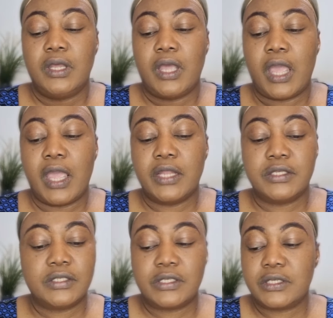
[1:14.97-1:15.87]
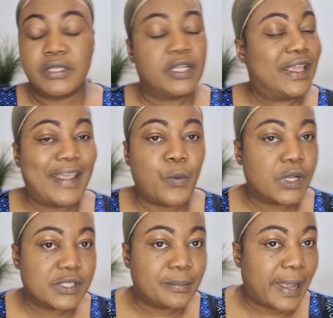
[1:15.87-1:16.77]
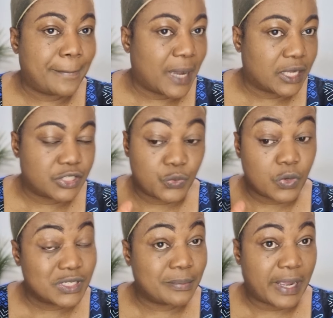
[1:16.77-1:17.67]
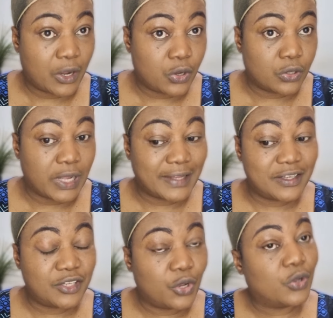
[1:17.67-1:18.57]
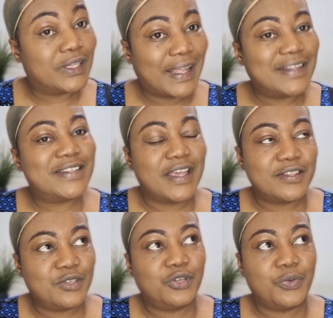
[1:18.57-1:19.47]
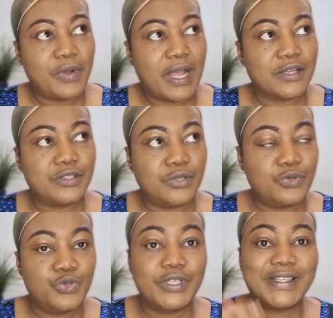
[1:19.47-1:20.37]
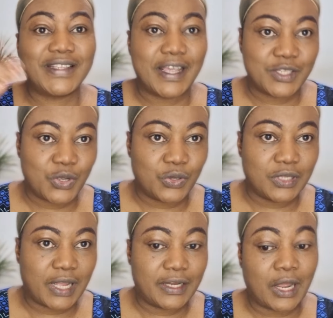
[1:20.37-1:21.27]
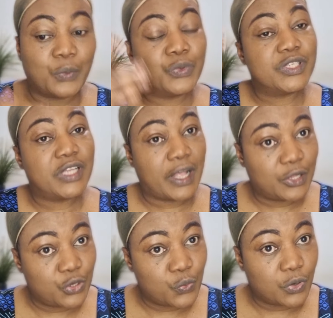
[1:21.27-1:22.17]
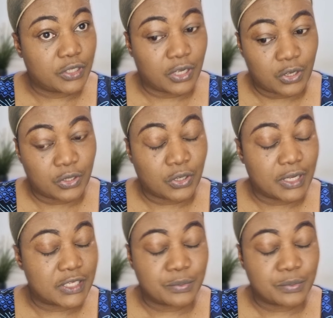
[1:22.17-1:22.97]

And it wasn't my match. It wasn't my color. I did the online test. You know, they will ask you, do the test online and will tell you what the color is.